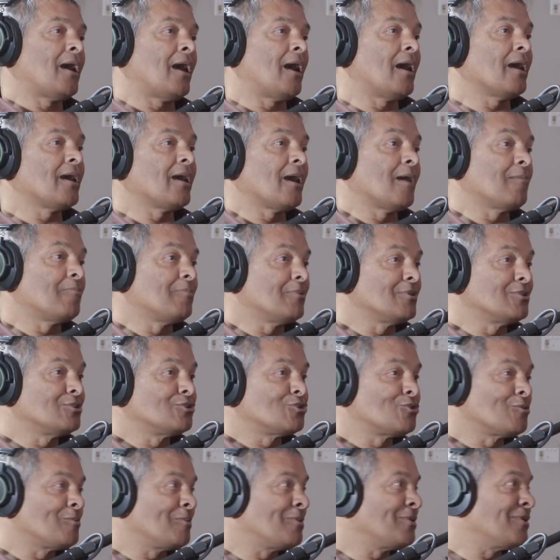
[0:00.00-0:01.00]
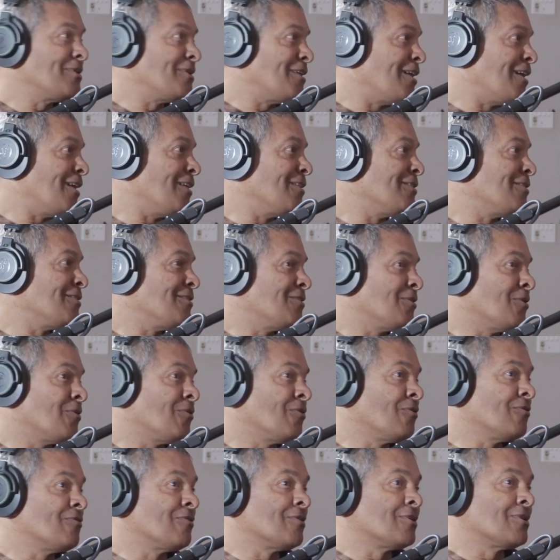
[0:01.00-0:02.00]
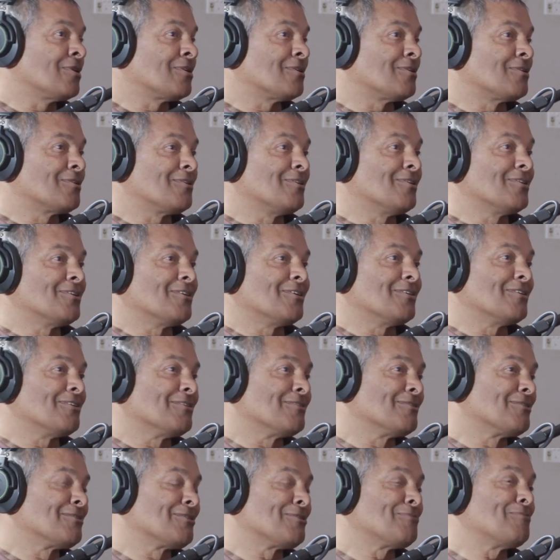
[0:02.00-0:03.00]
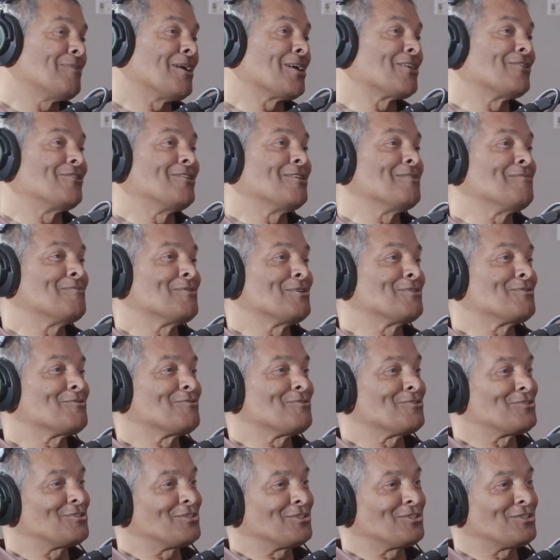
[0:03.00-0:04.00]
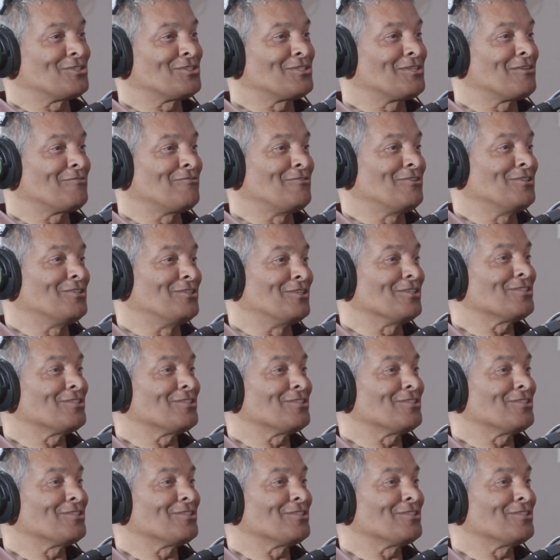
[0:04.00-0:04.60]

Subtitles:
I happened to be handed over back then it was a stiffy